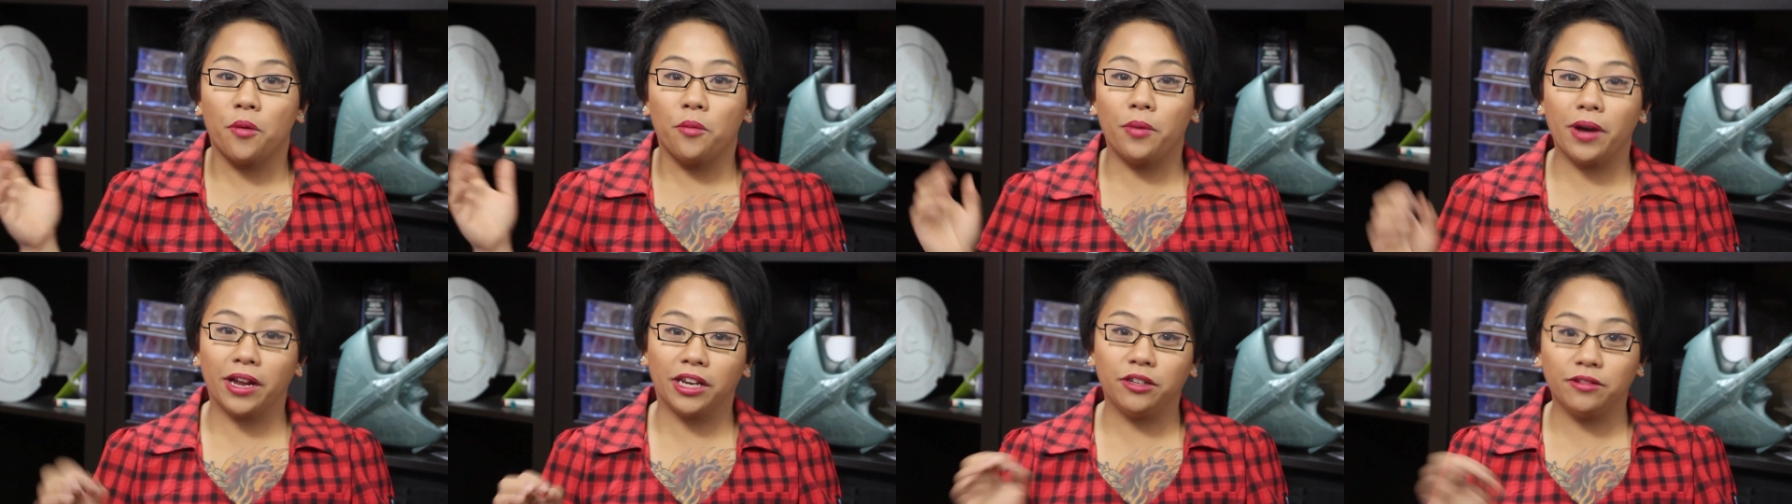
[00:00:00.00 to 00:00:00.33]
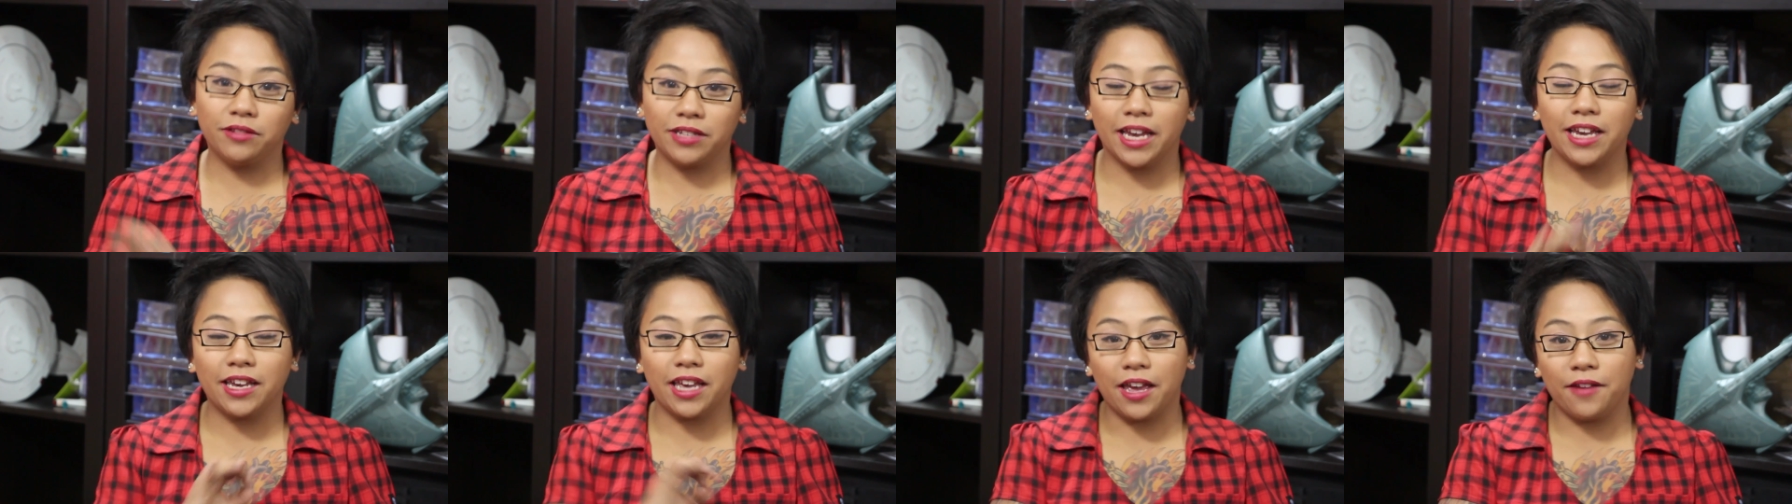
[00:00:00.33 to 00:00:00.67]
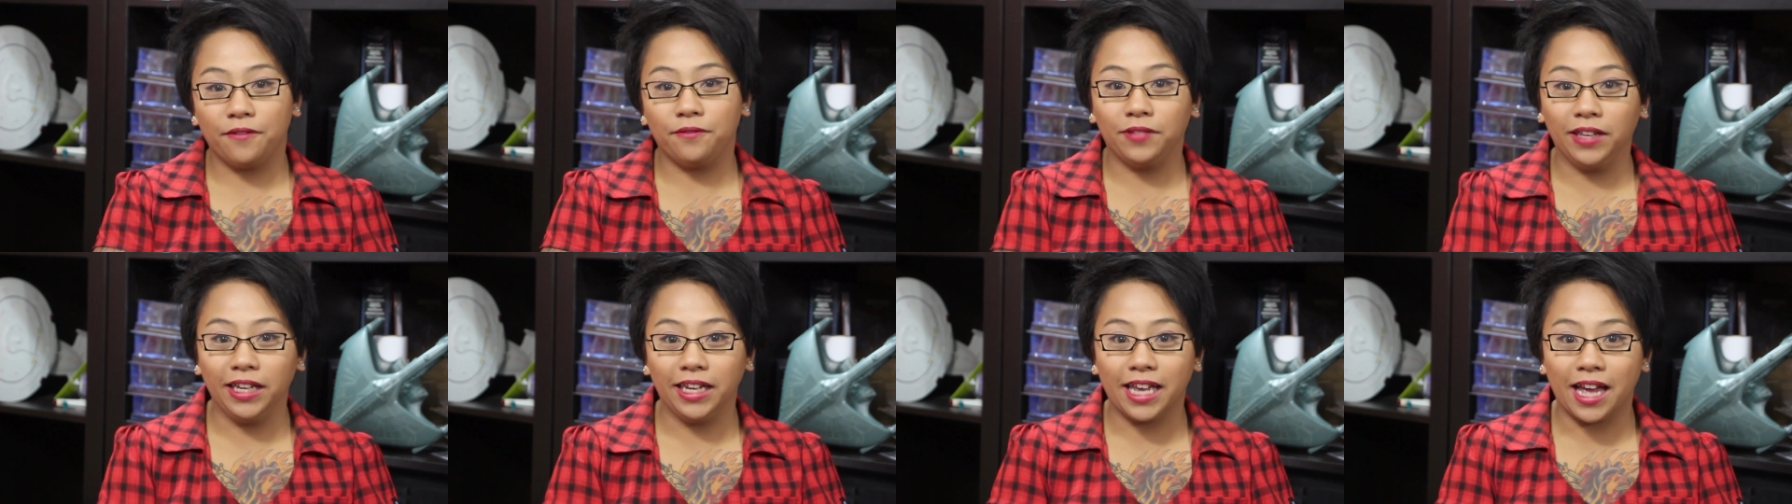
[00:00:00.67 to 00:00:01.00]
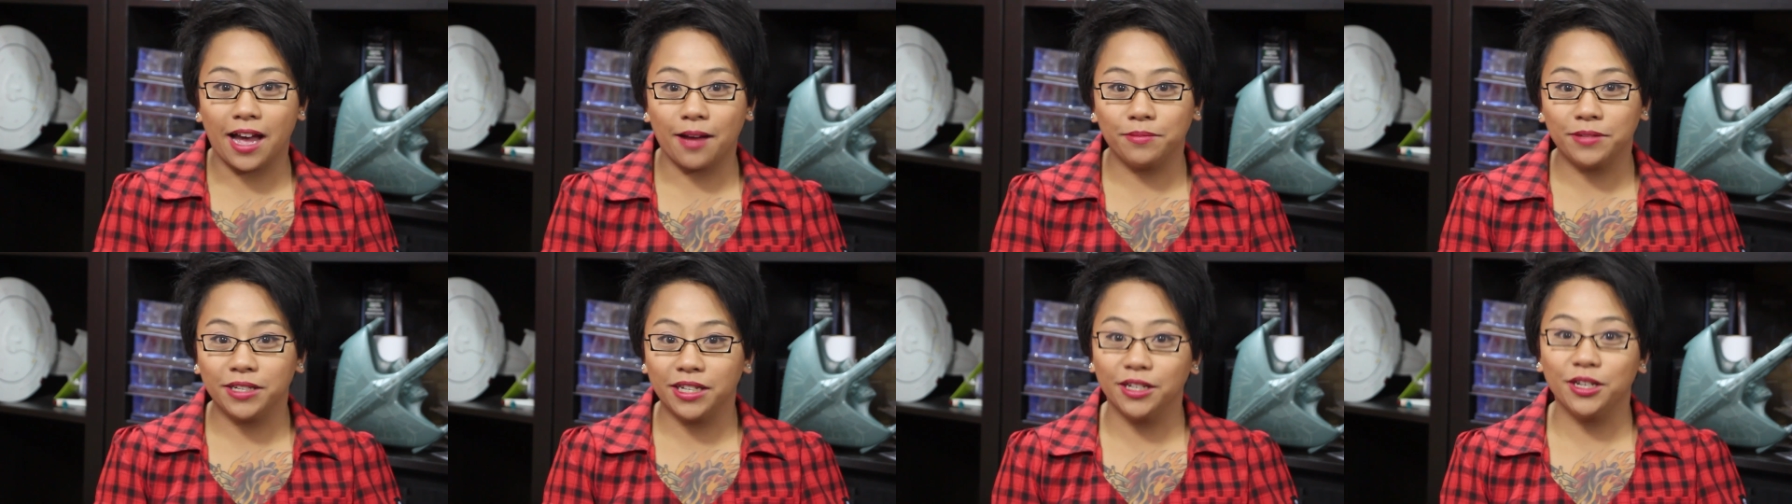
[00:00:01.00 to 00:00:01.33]
when you take a Fleet
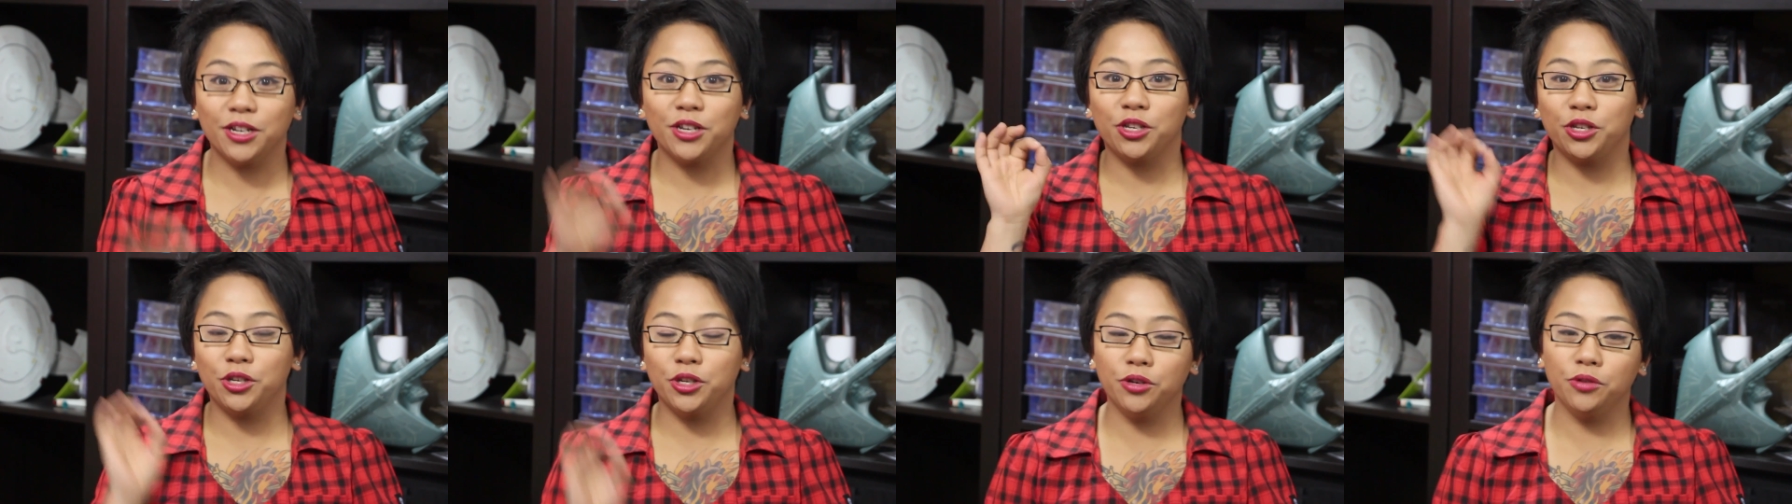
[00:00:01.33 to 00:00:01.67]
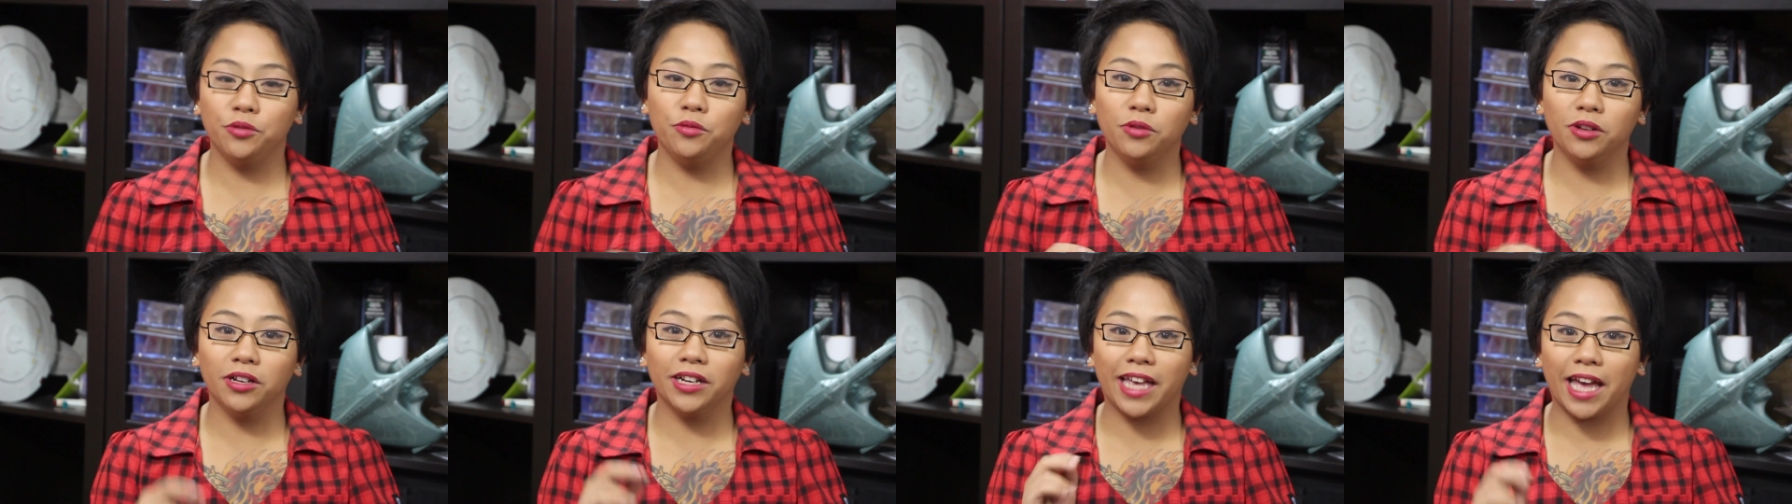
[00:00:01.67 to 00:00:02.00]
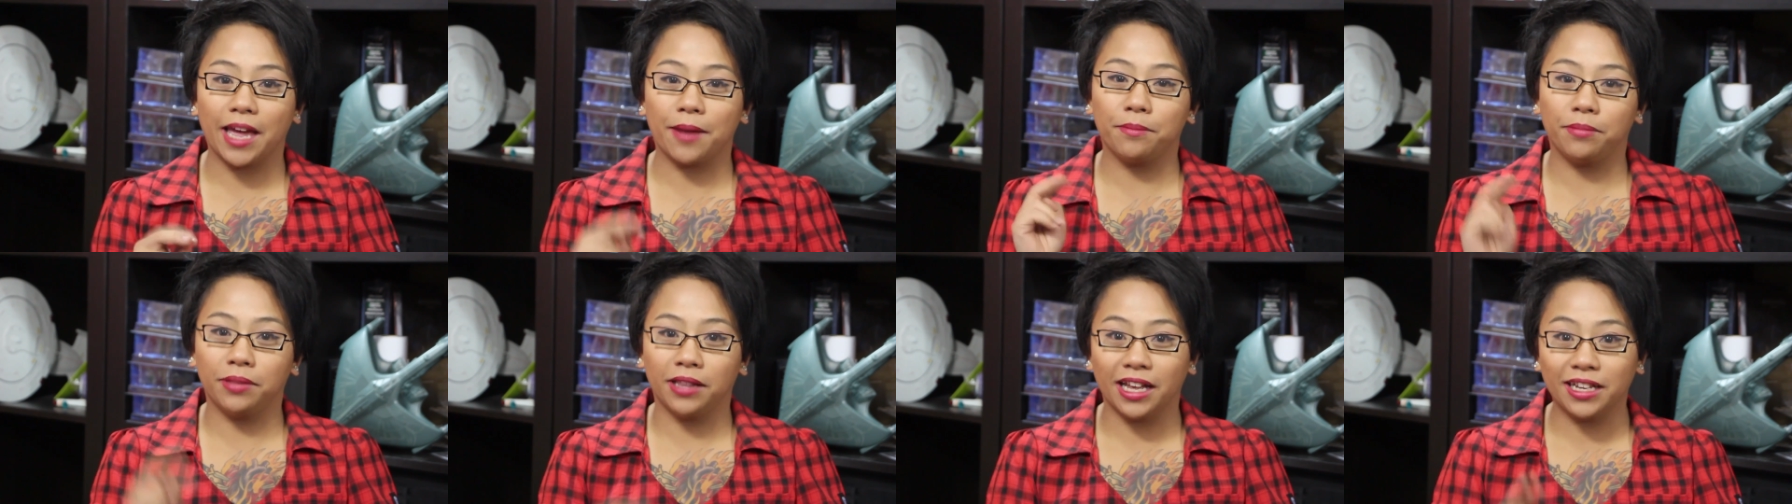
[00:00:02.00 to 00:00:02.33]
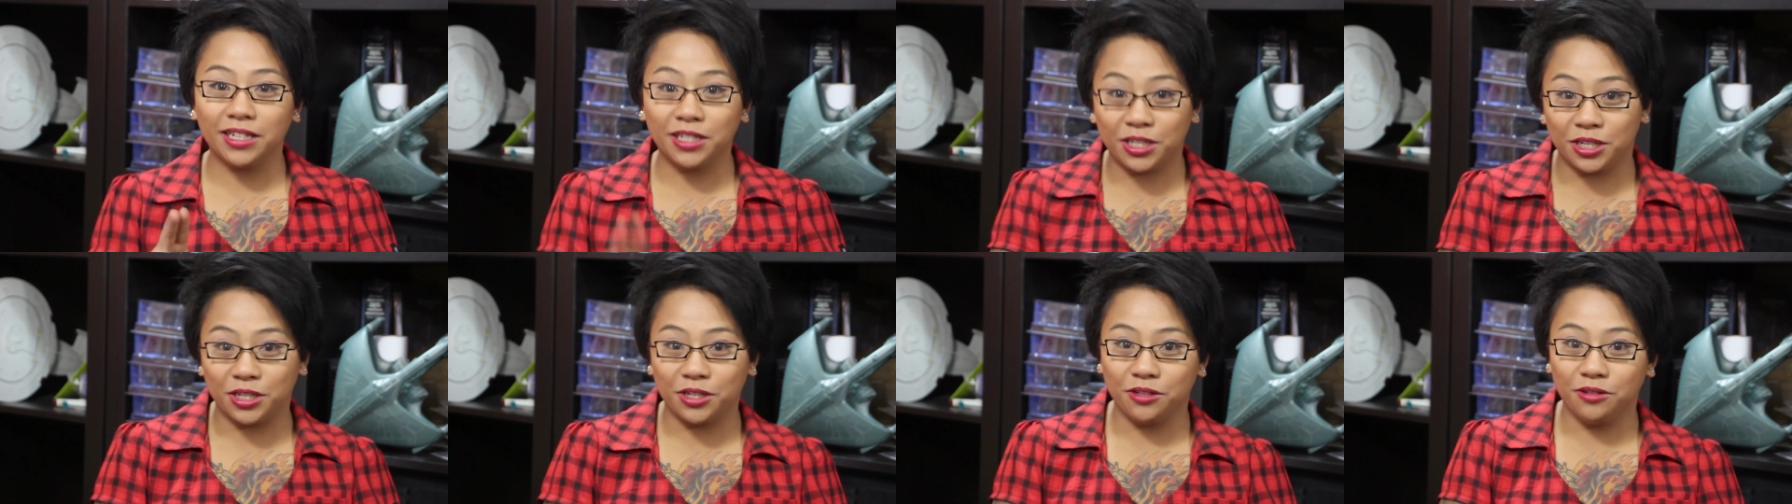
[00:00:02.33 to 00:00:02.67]
Captain, you will get
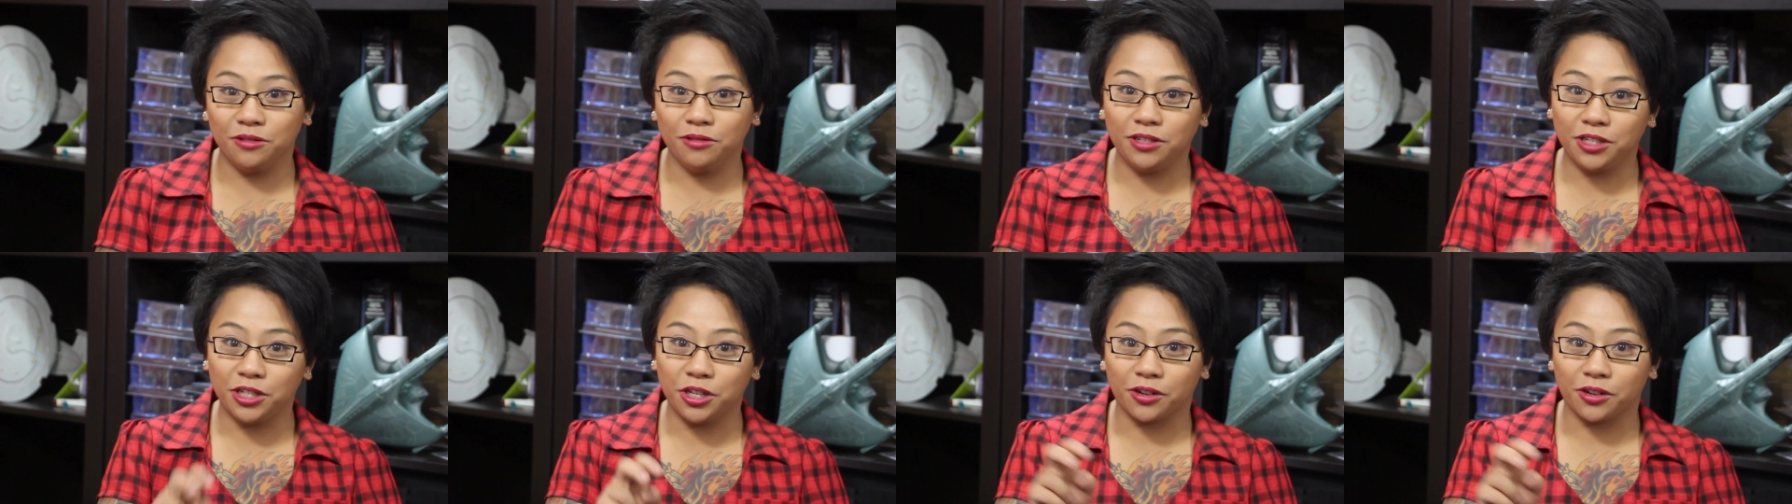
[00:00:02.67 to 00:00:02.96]
+2